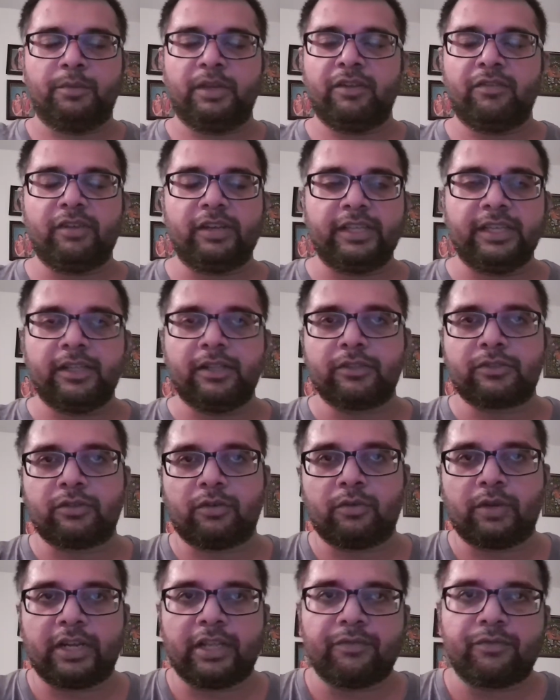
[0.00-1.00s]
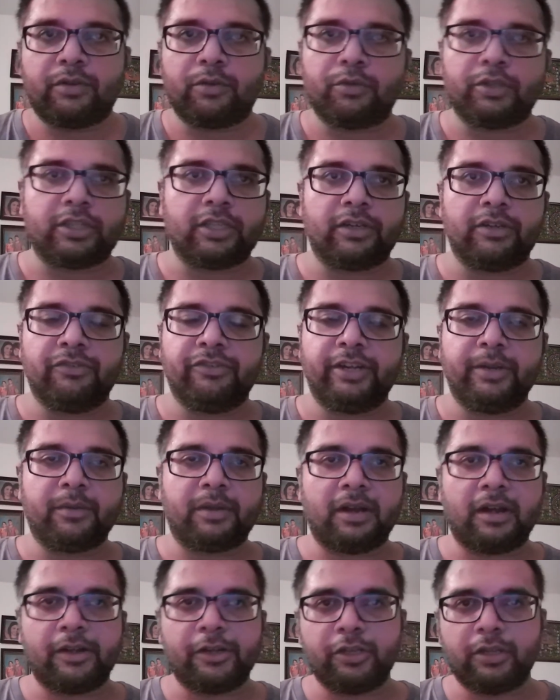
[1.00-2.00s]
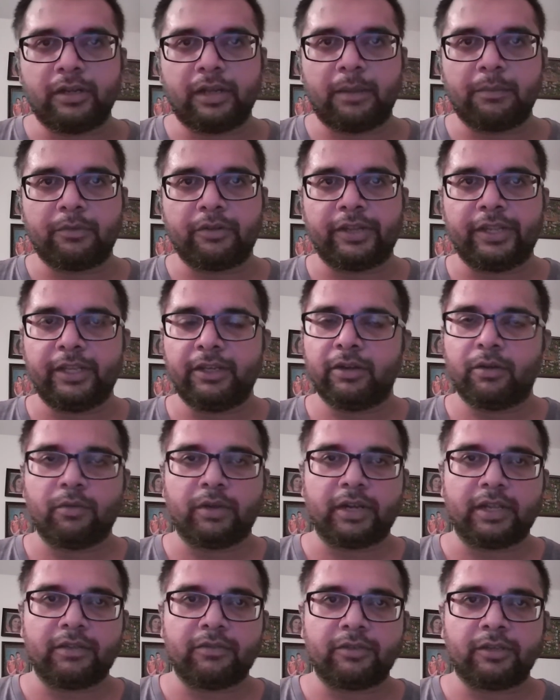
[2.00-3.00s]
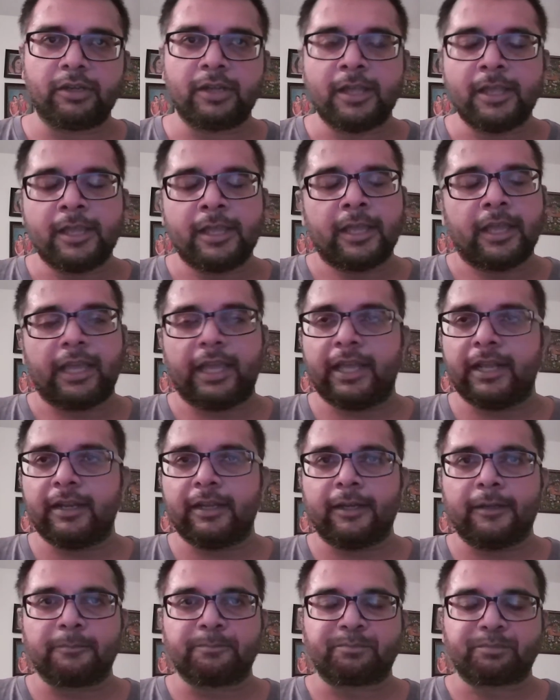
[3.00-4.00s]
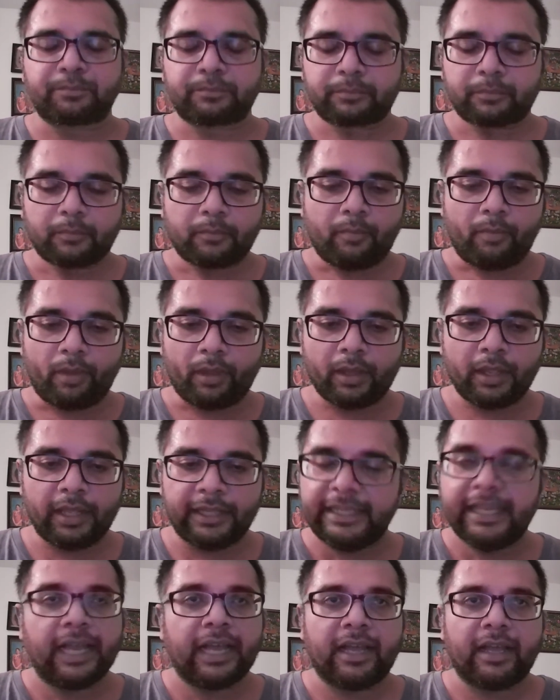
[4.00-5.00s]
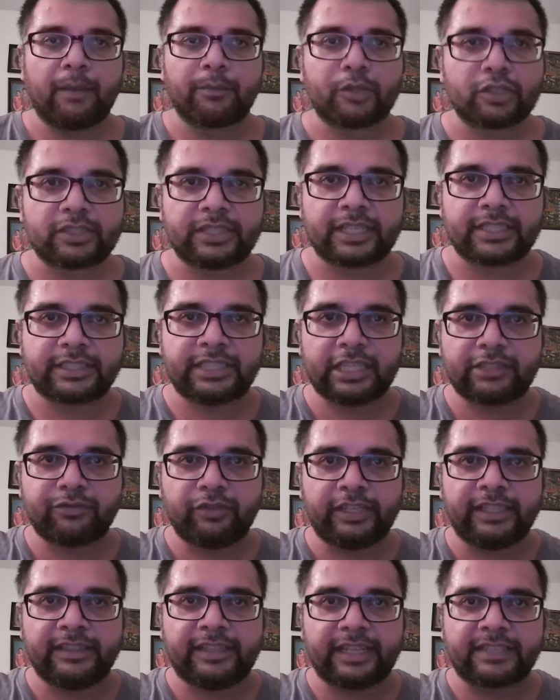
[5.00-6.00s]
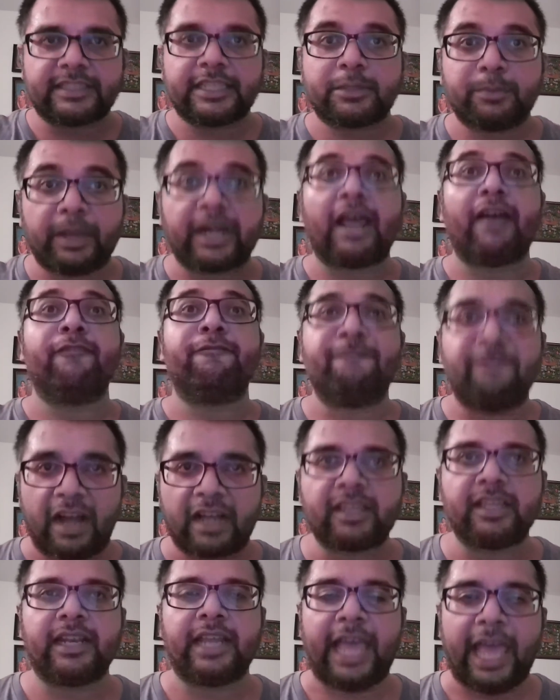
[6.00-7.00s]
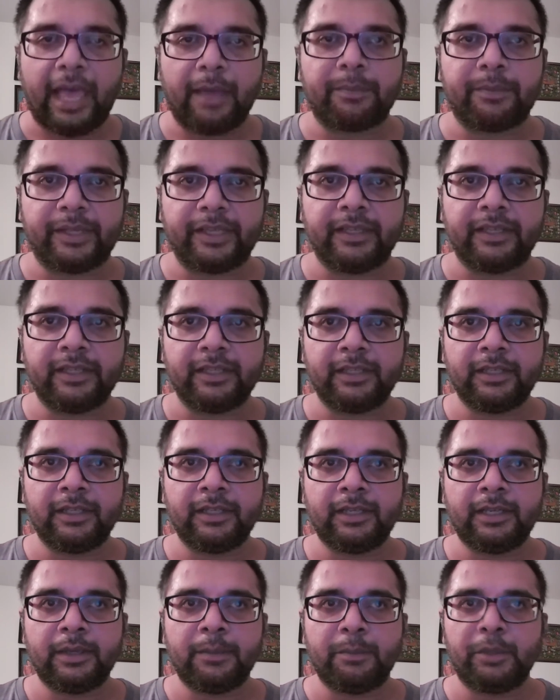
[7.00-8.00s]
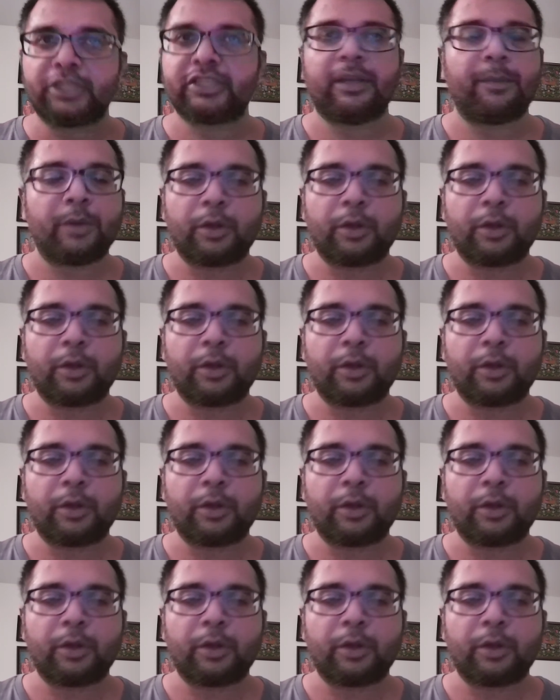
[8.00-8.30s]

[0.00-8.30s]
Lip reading: house on Beverly Hills or whatever with a dream car, Lamborghini or whatever. And yeah, I'm not successful in that sense, but I'm fucking happy